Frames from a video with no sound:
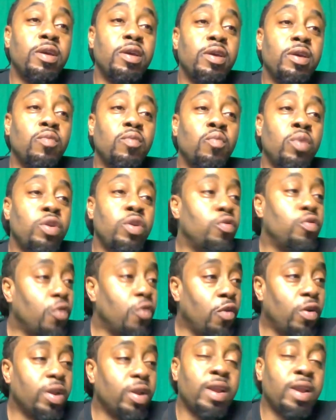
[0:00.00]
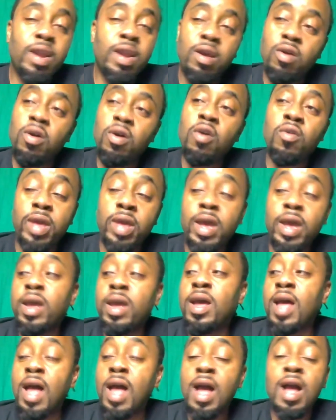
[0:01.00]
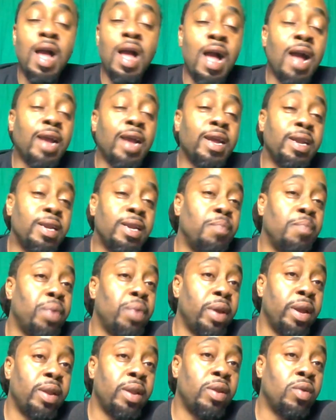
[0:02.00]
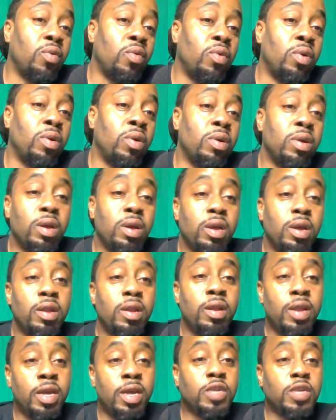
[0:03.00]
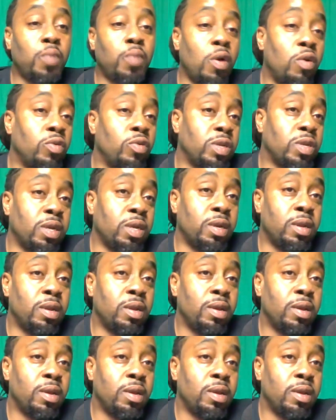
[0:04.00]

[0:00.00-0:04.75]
When you thought that okay, I can depend on this person,